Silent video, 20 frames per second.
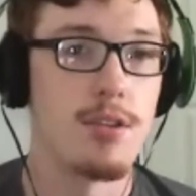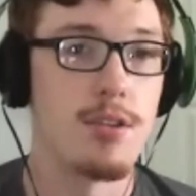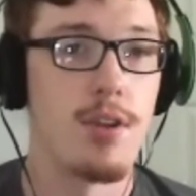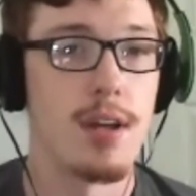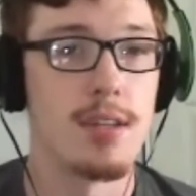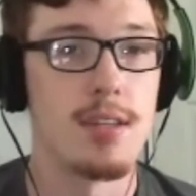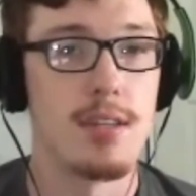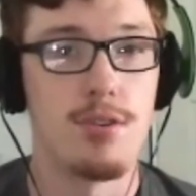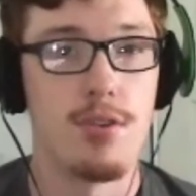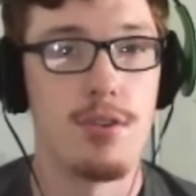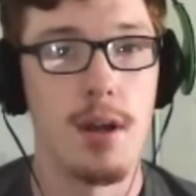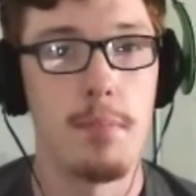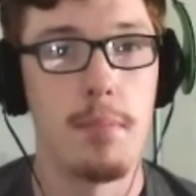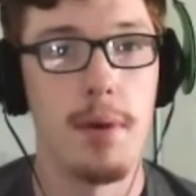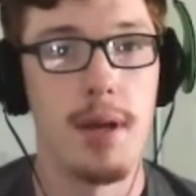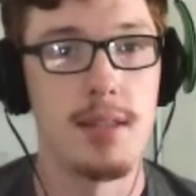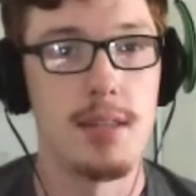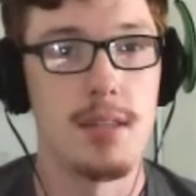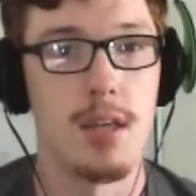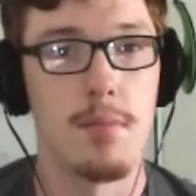Tries to trade
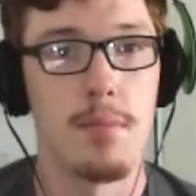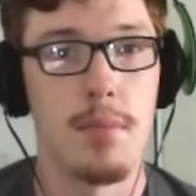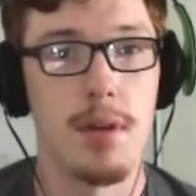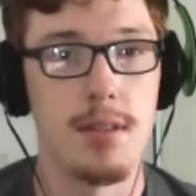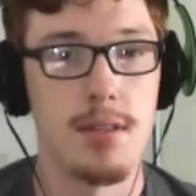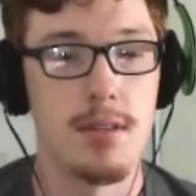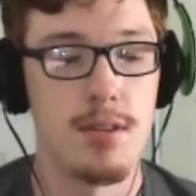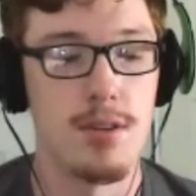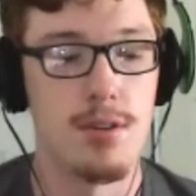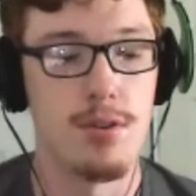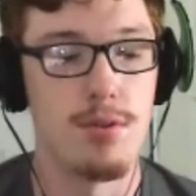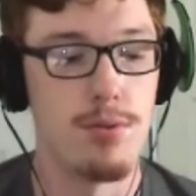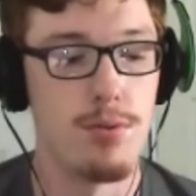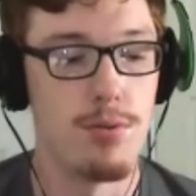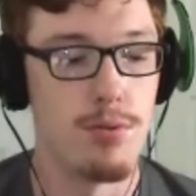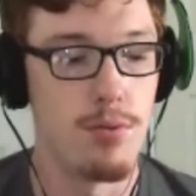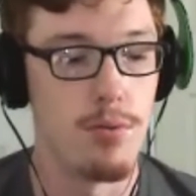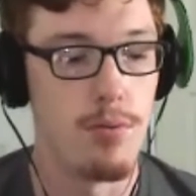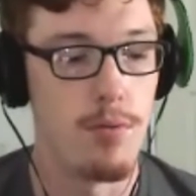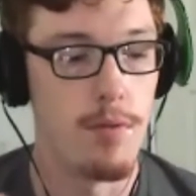Ben Simmons
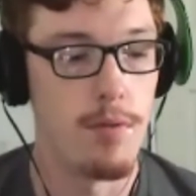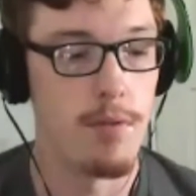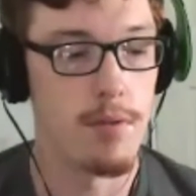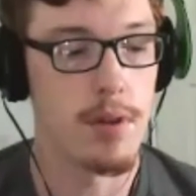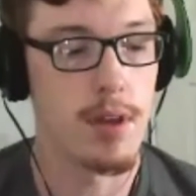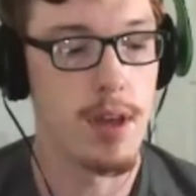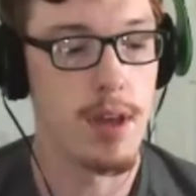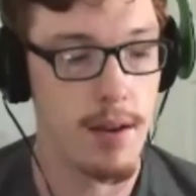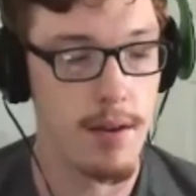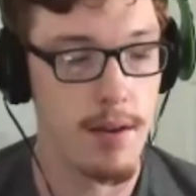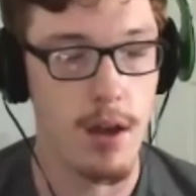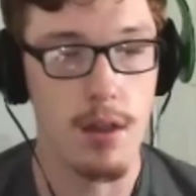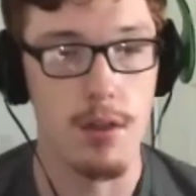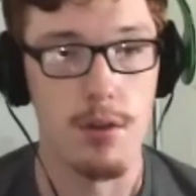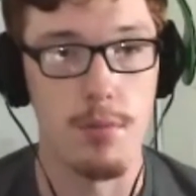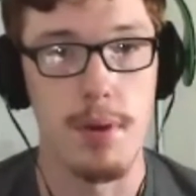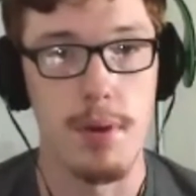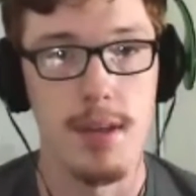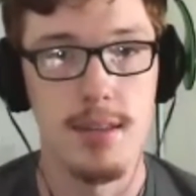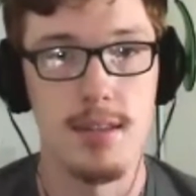to get
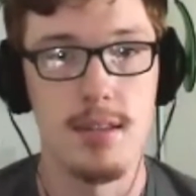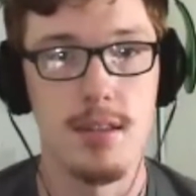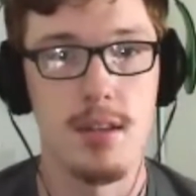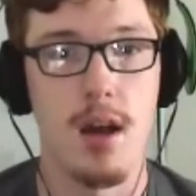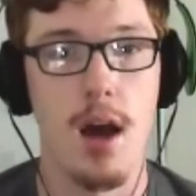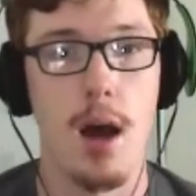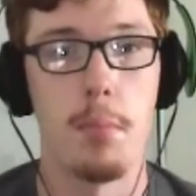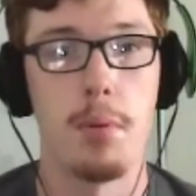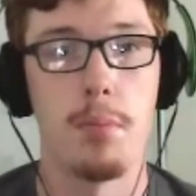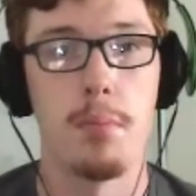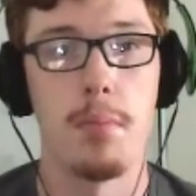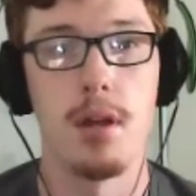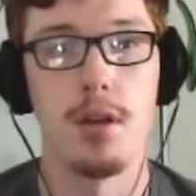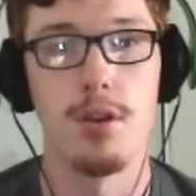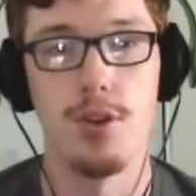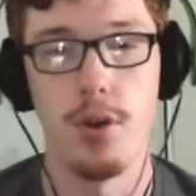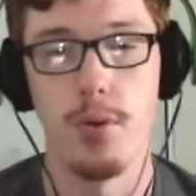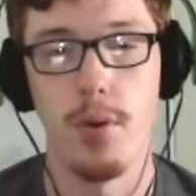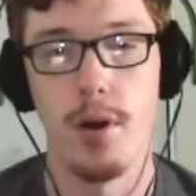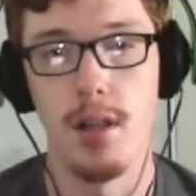other pieces to
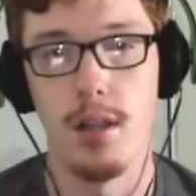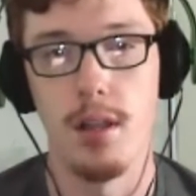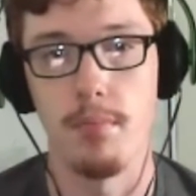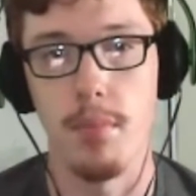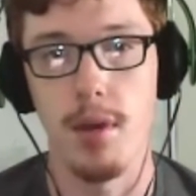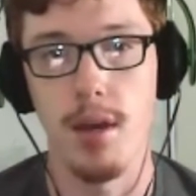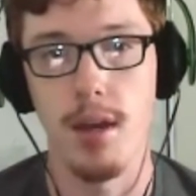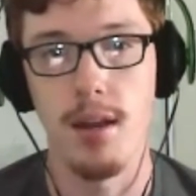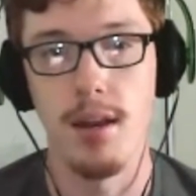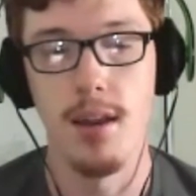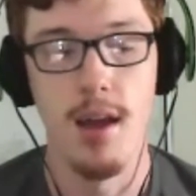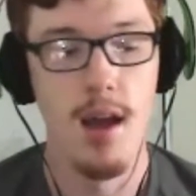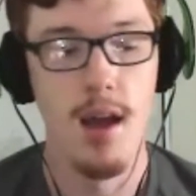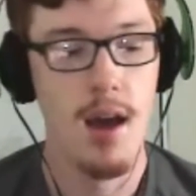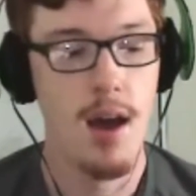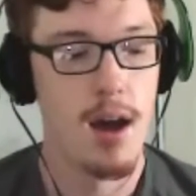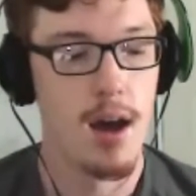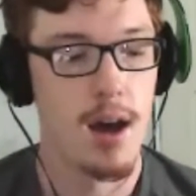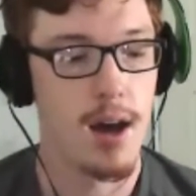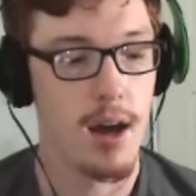complement Joel Embiid.
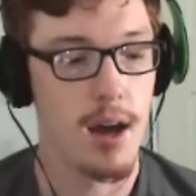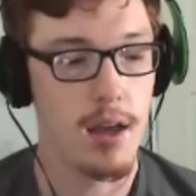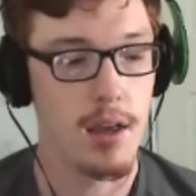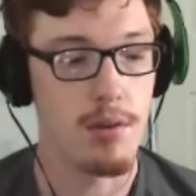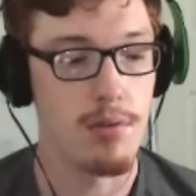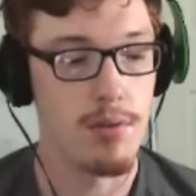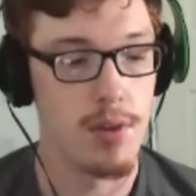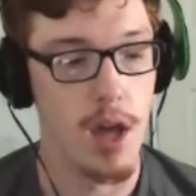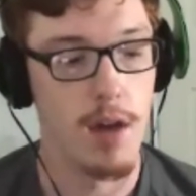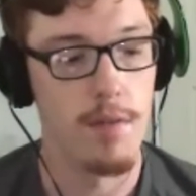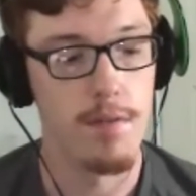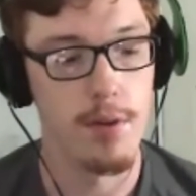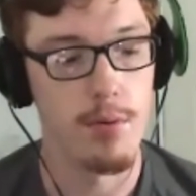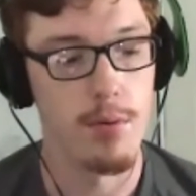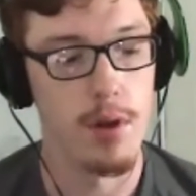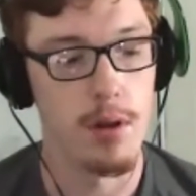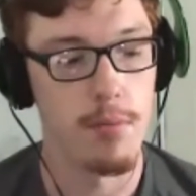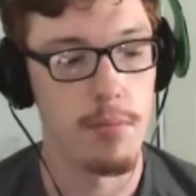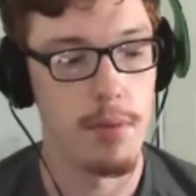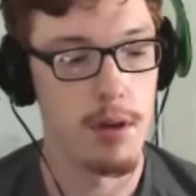You definitely
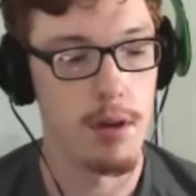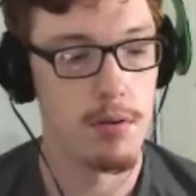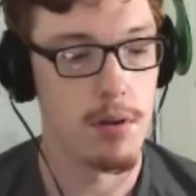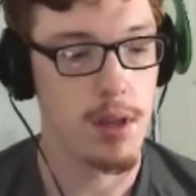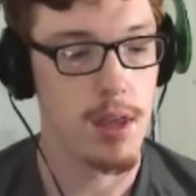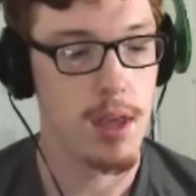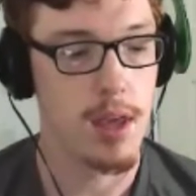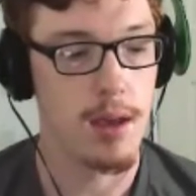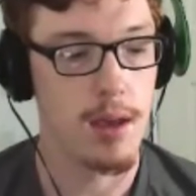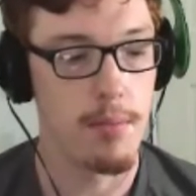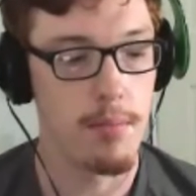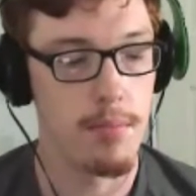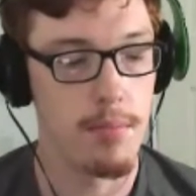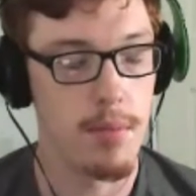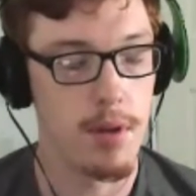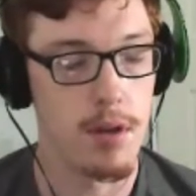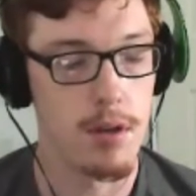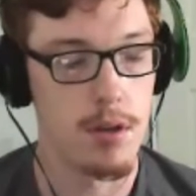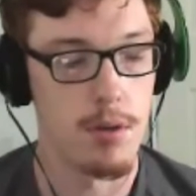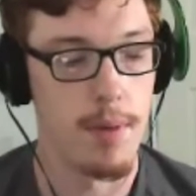want to be able to keep
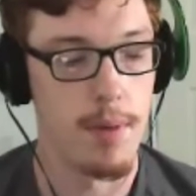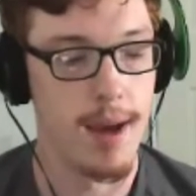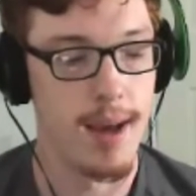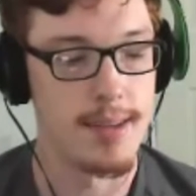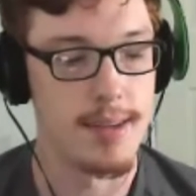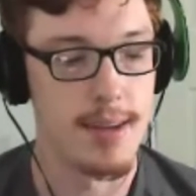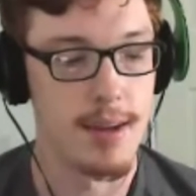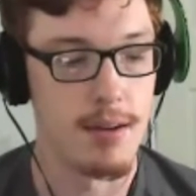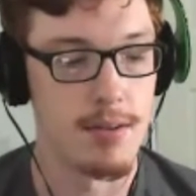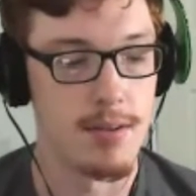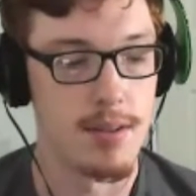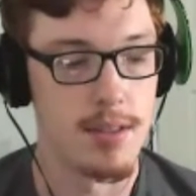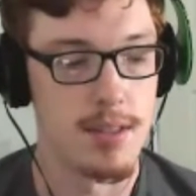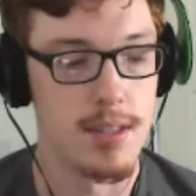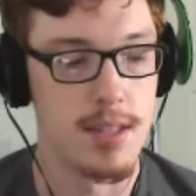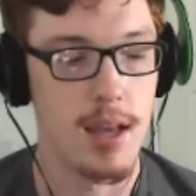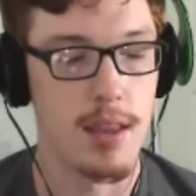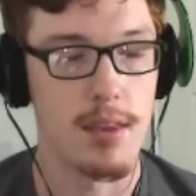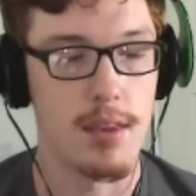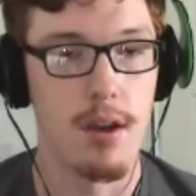Tobias Harris
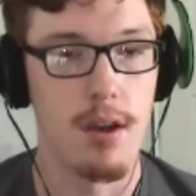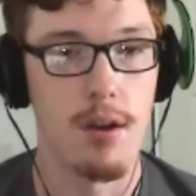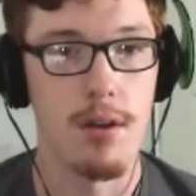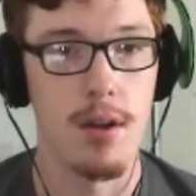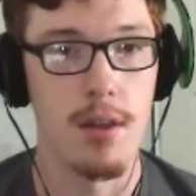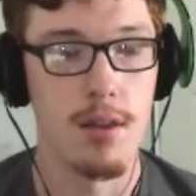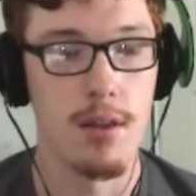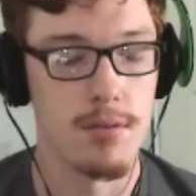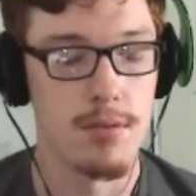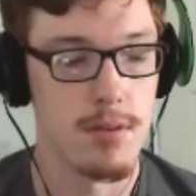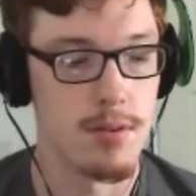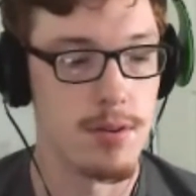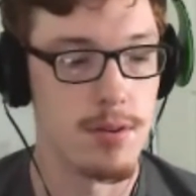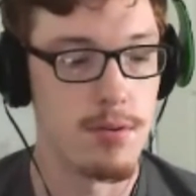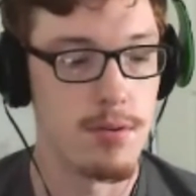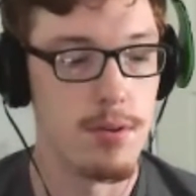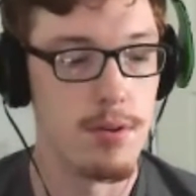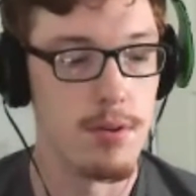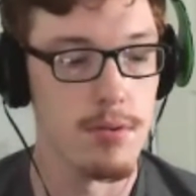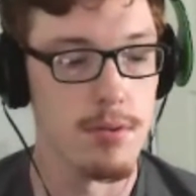and Seth Curry. Those are
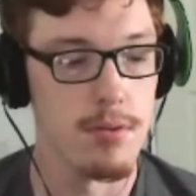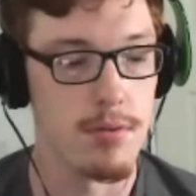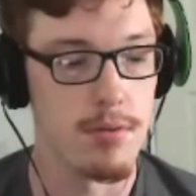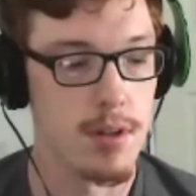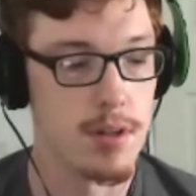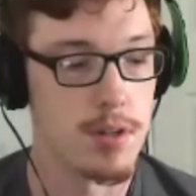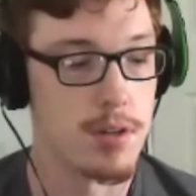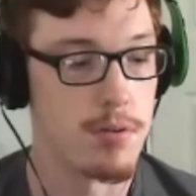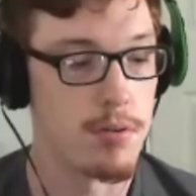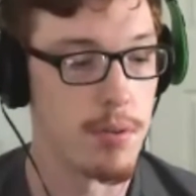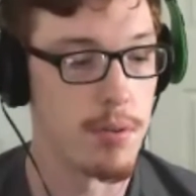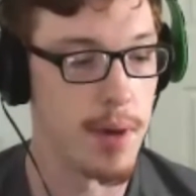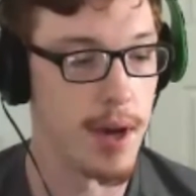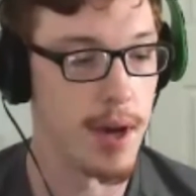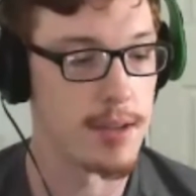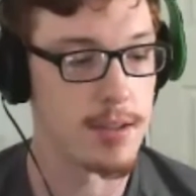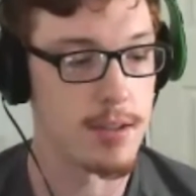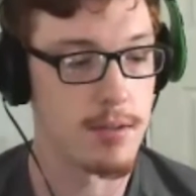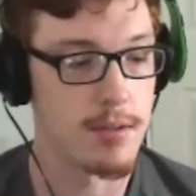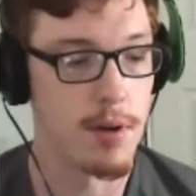two dudes who can shoot the
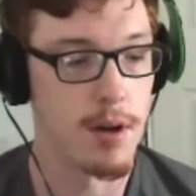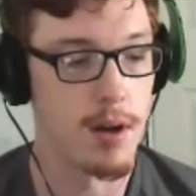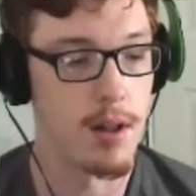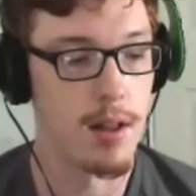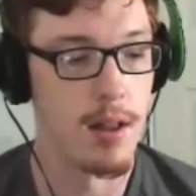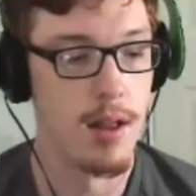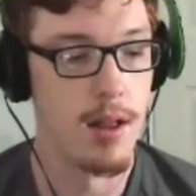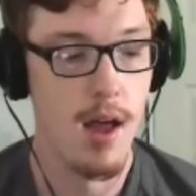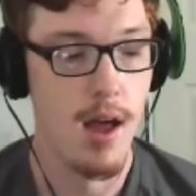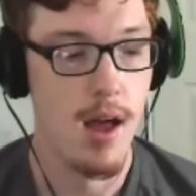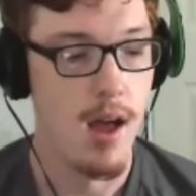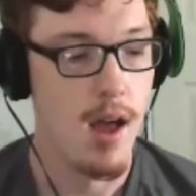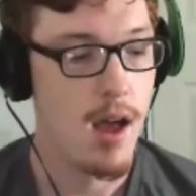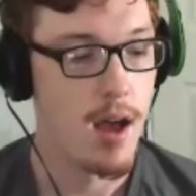basketball